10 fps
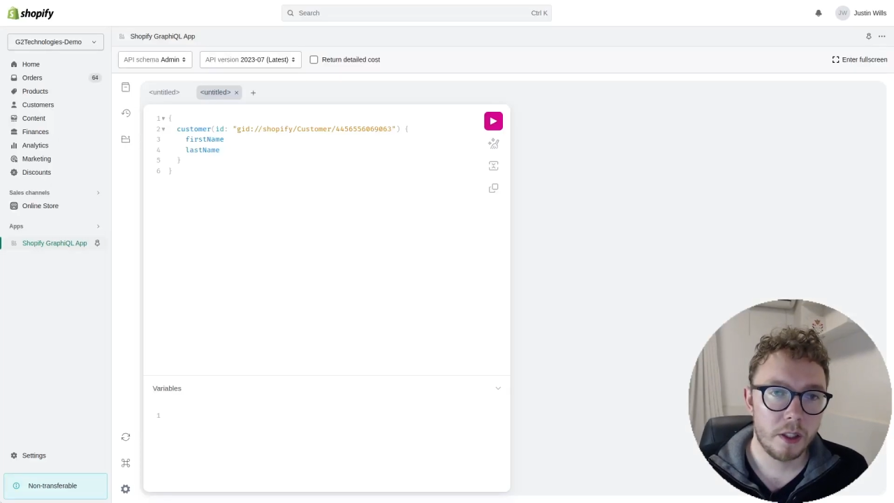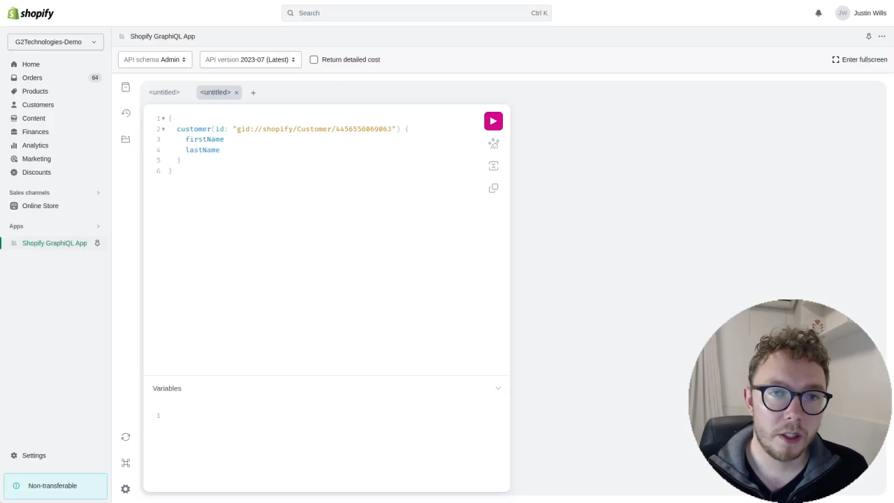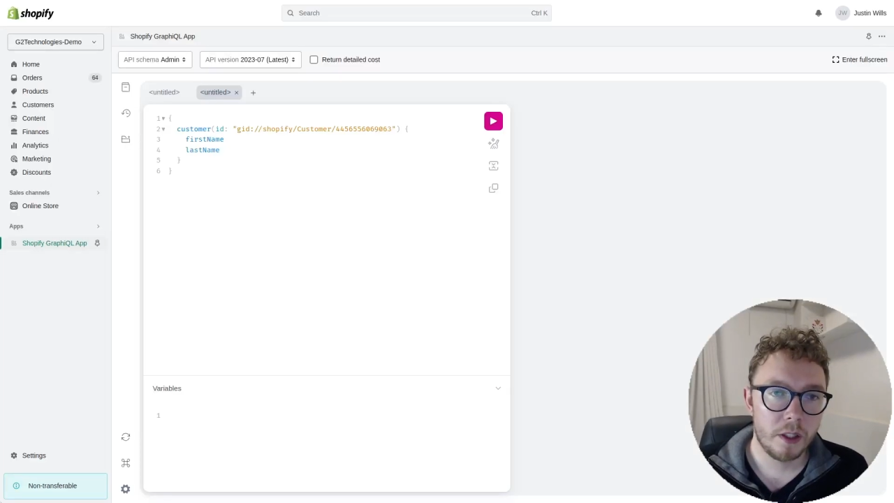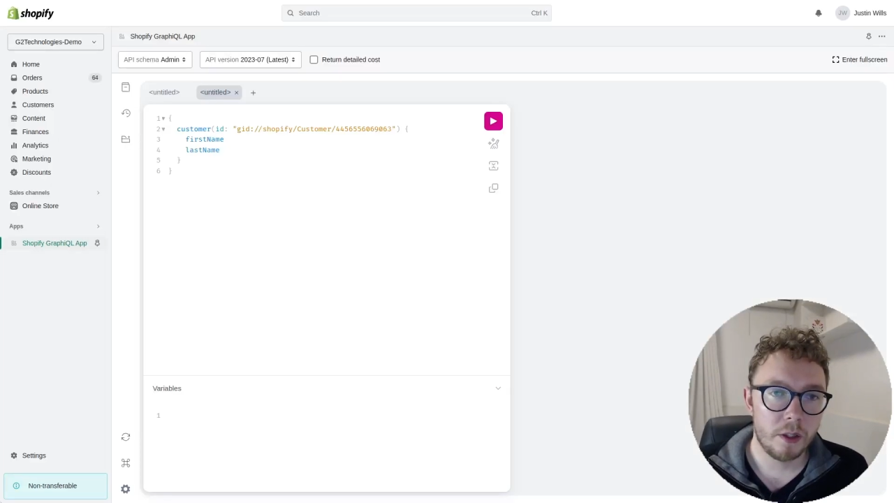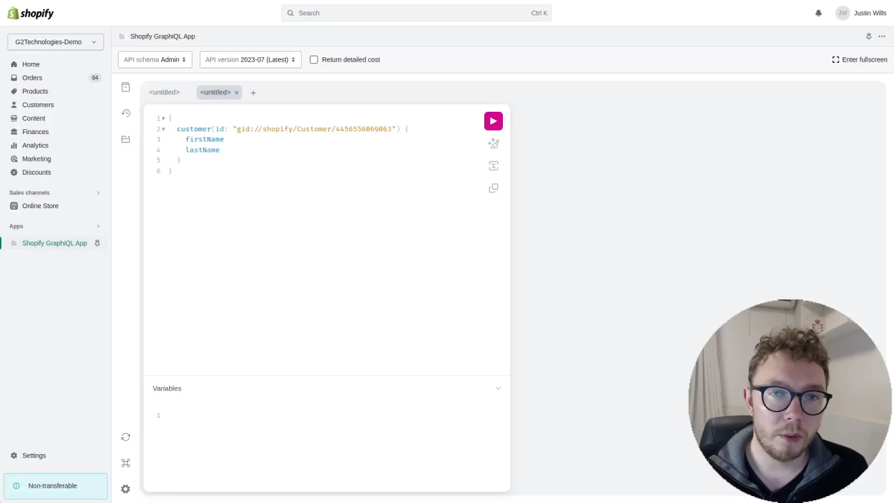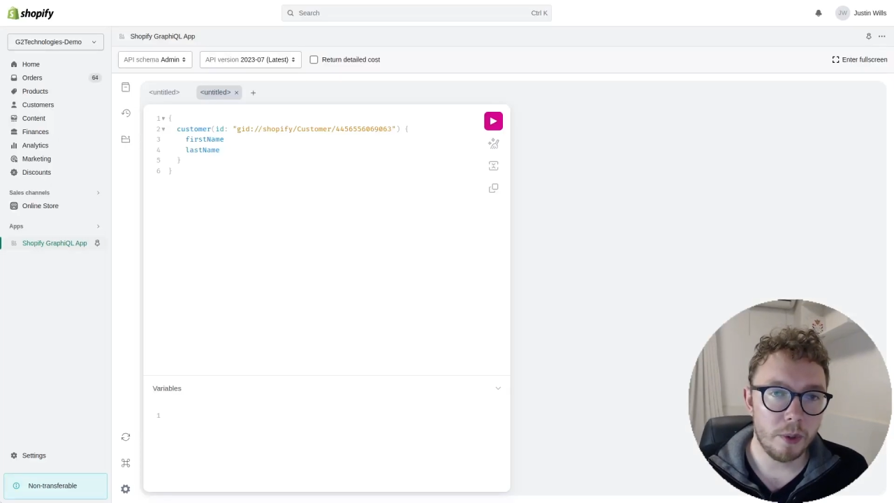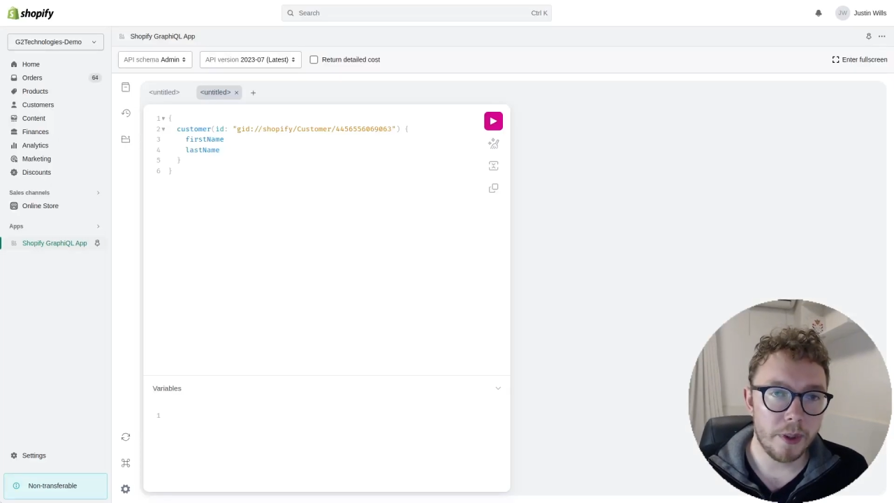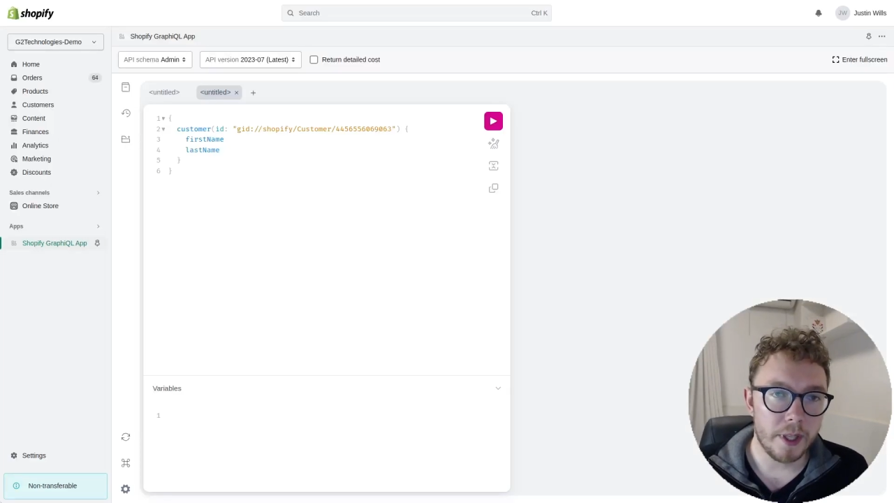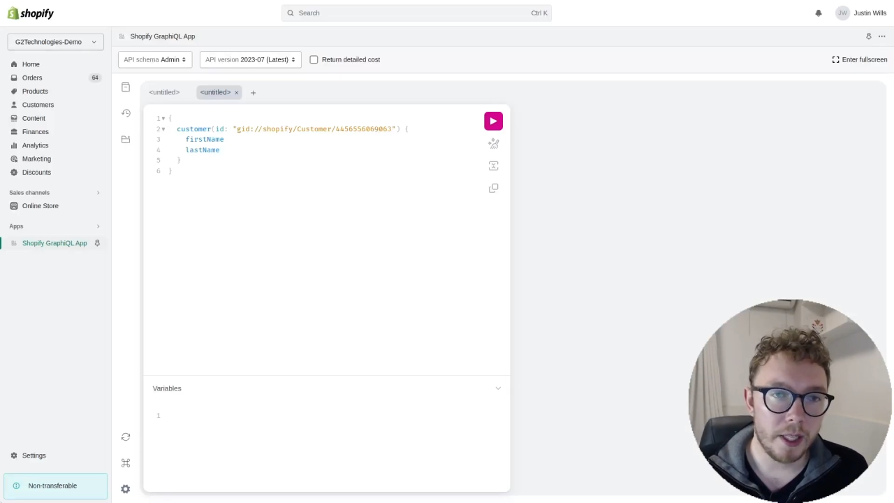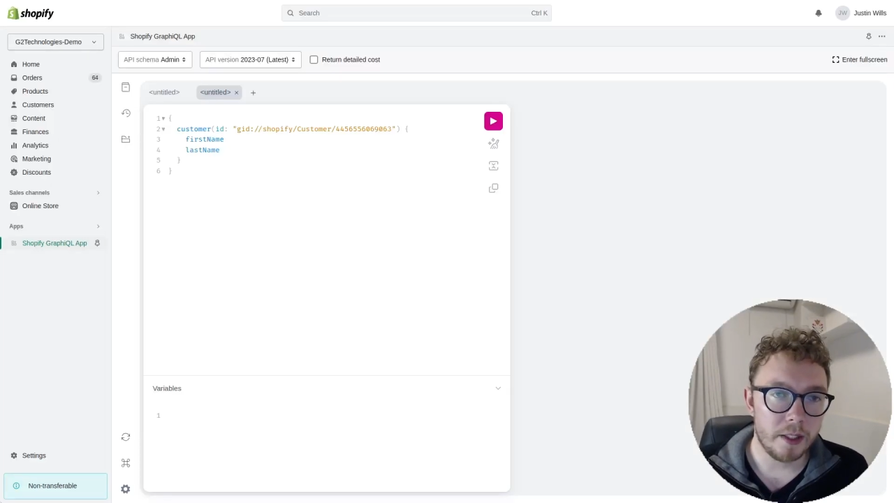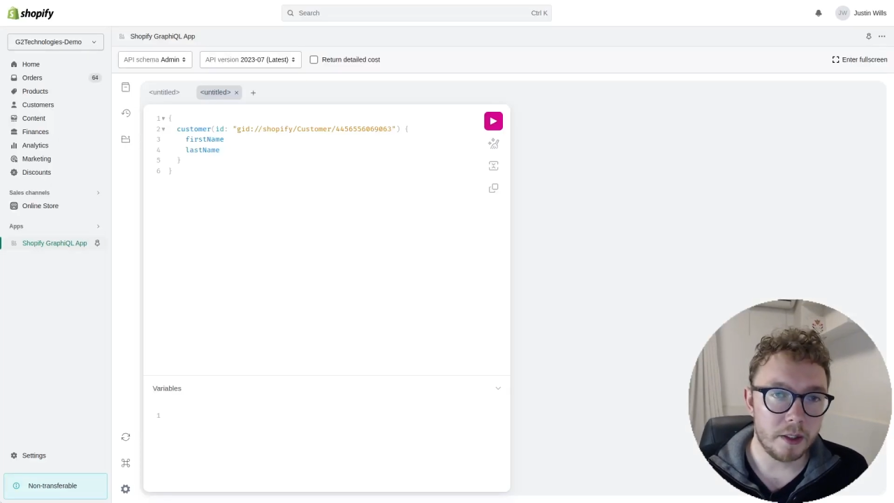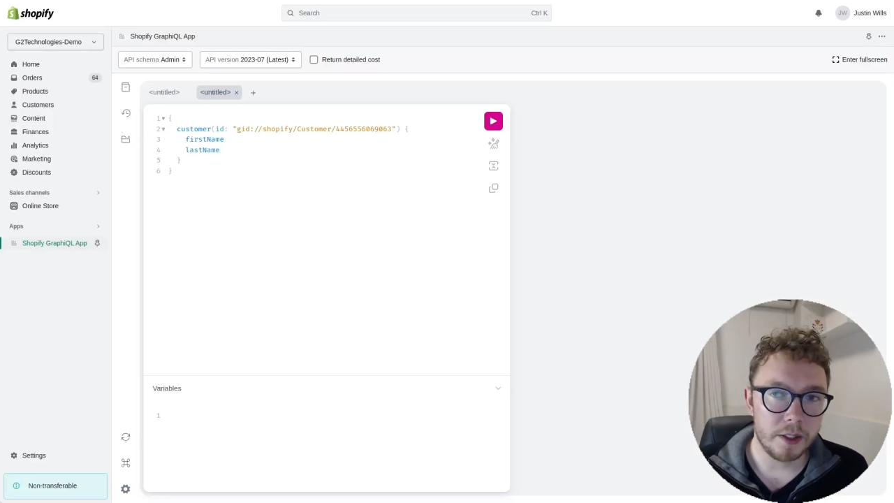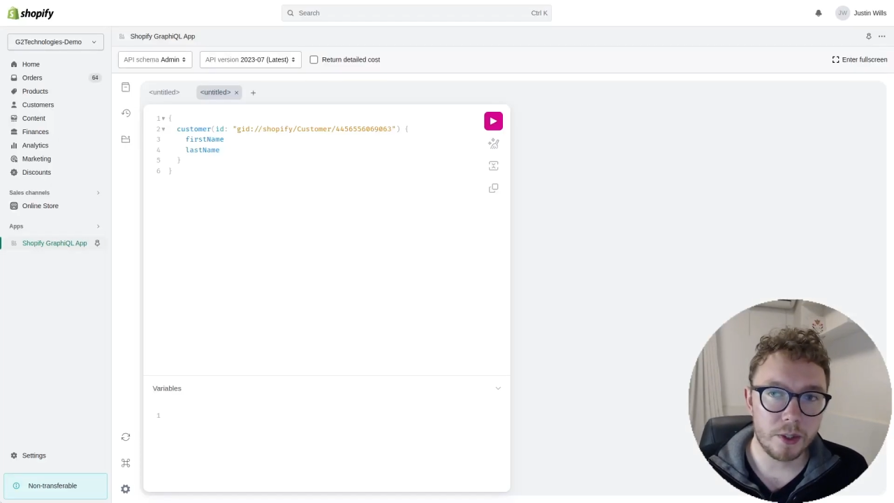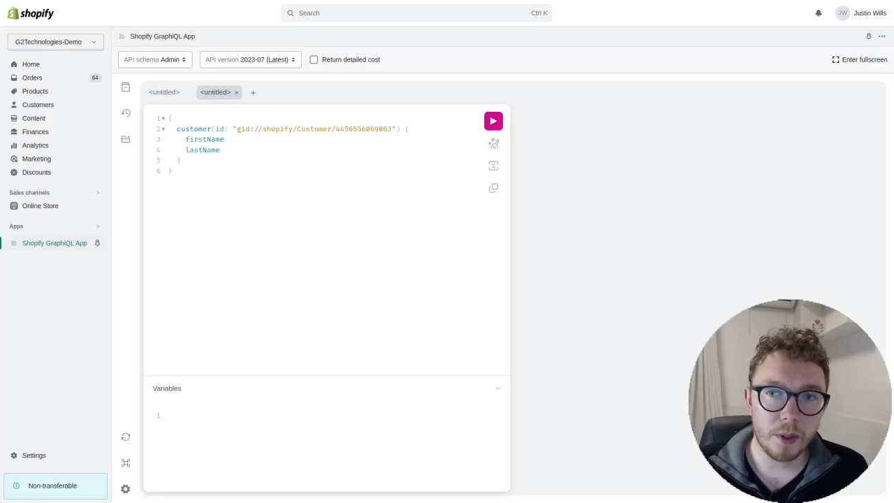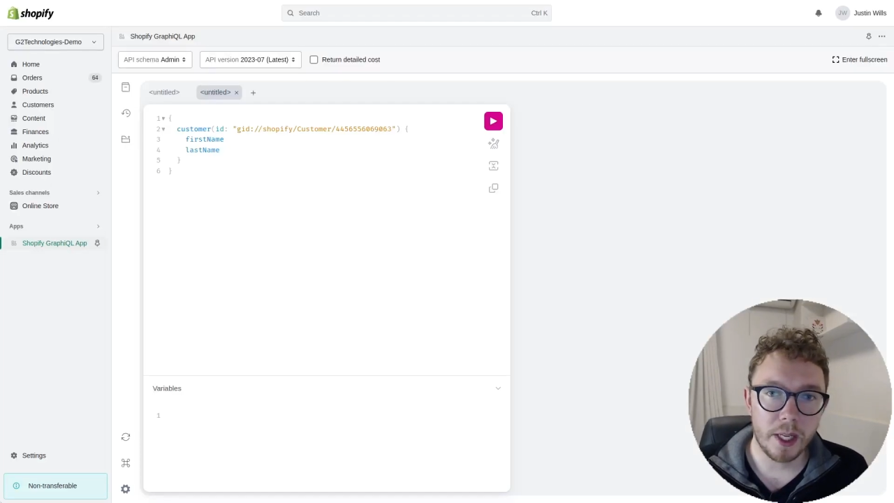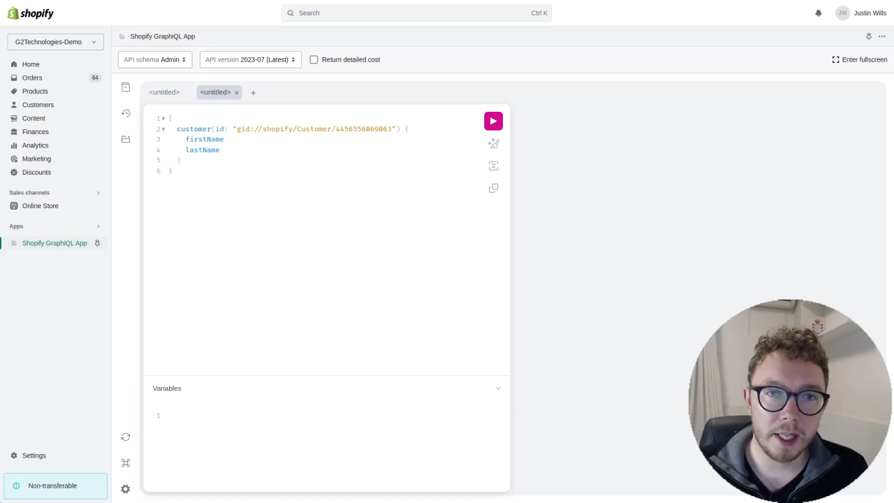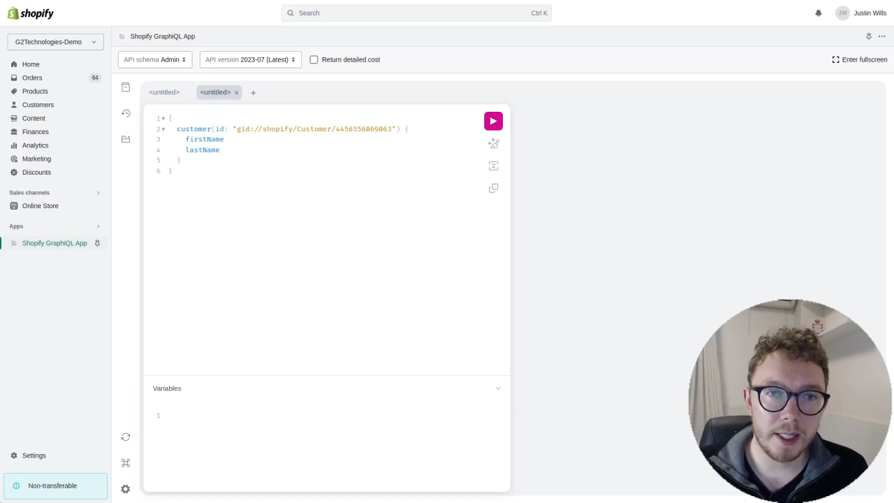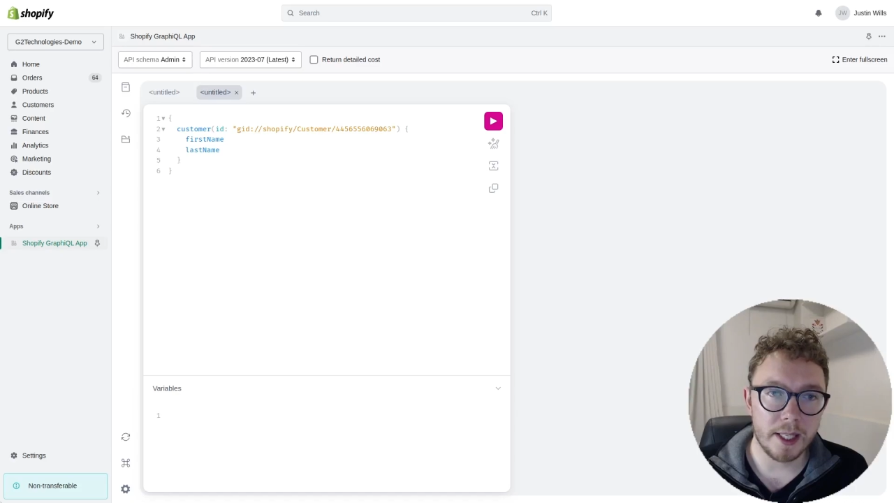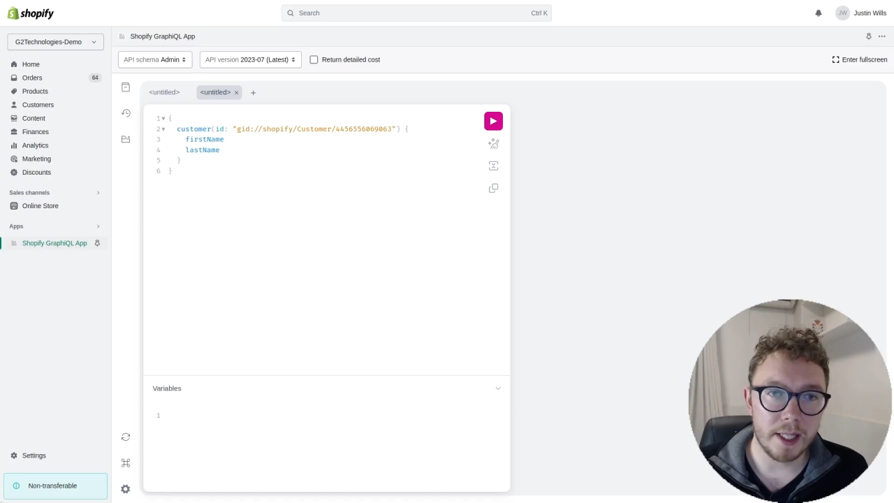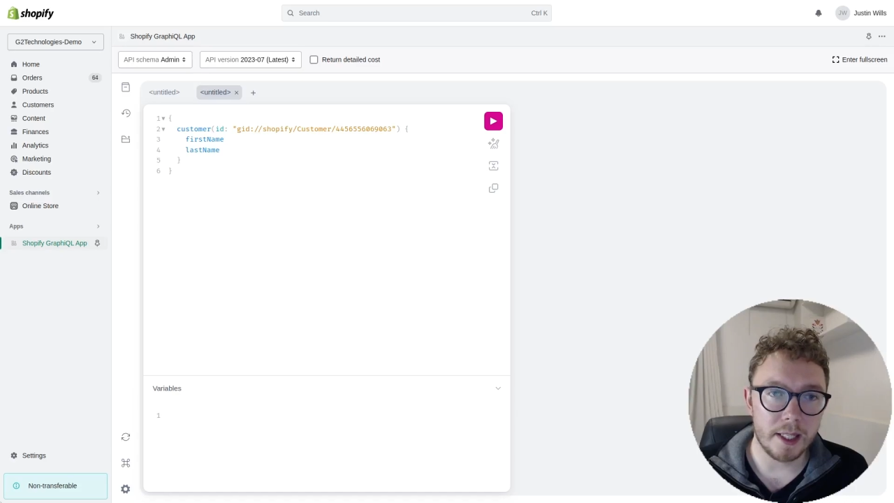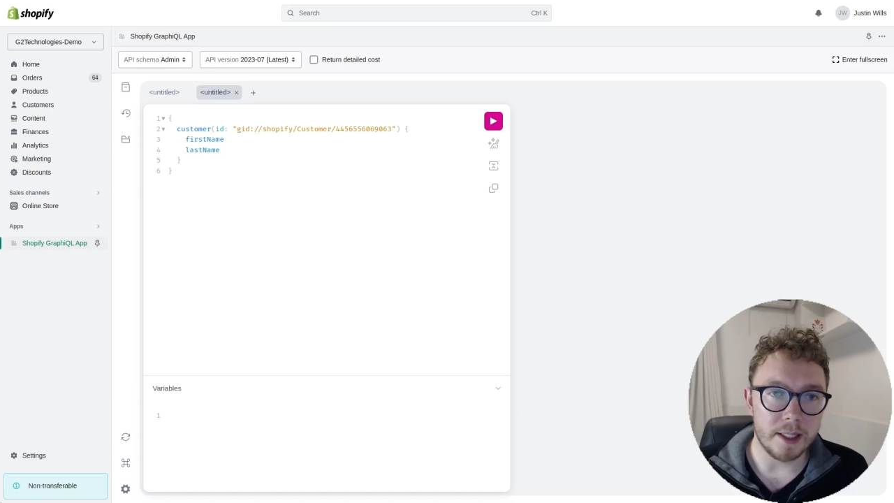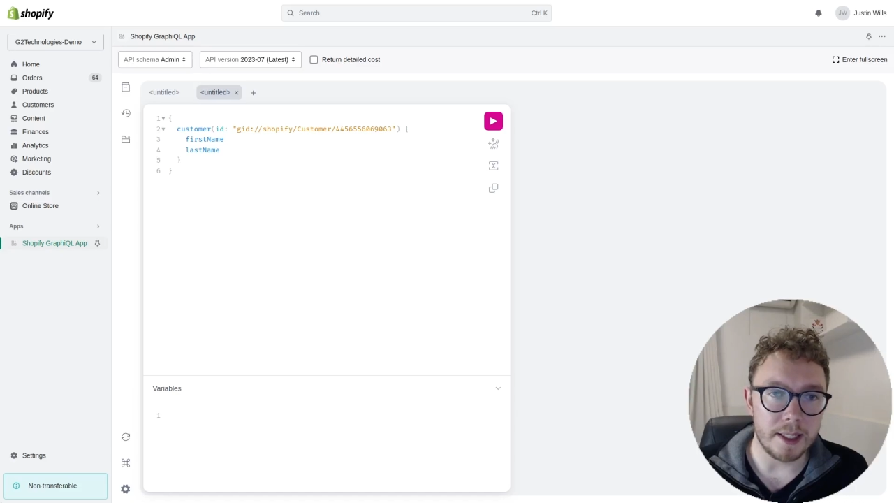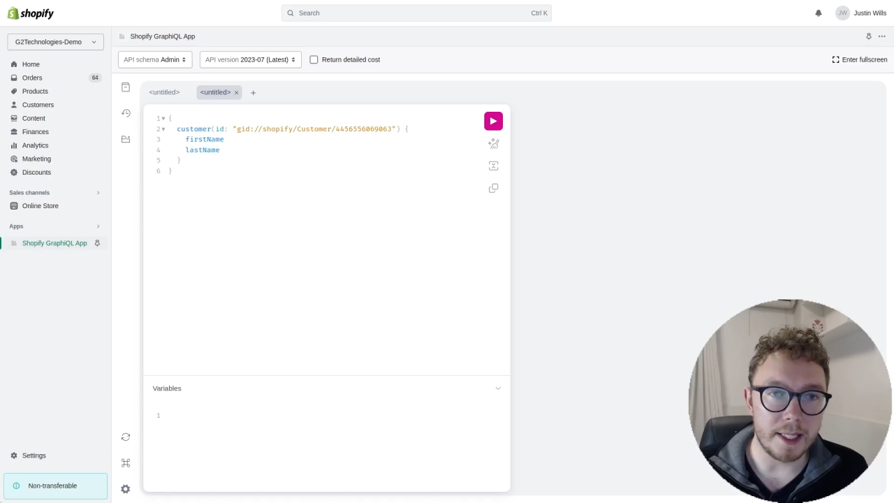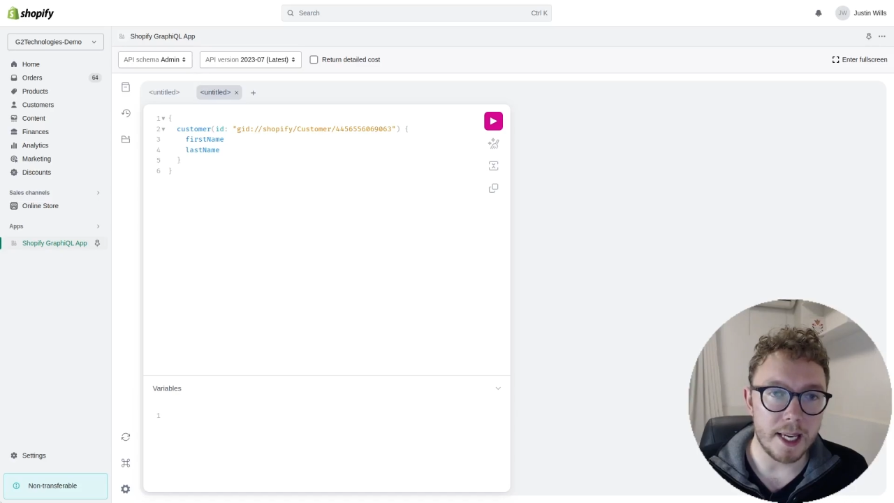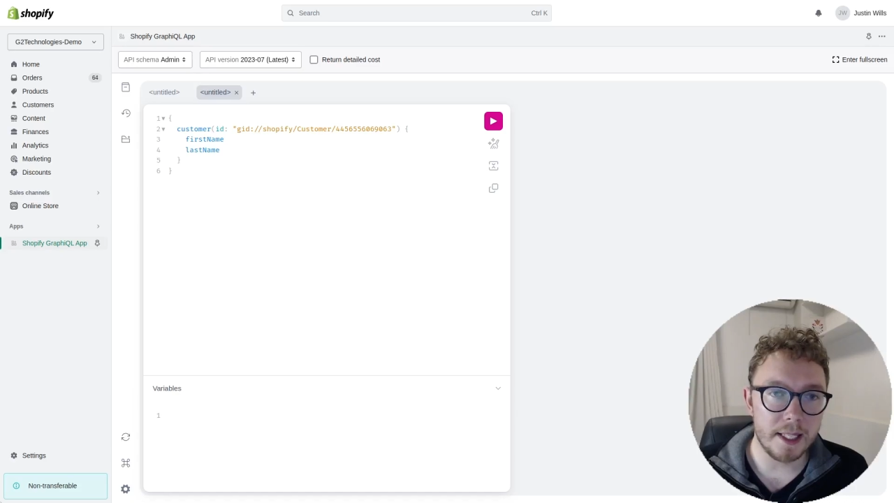With that, let's go ahead and get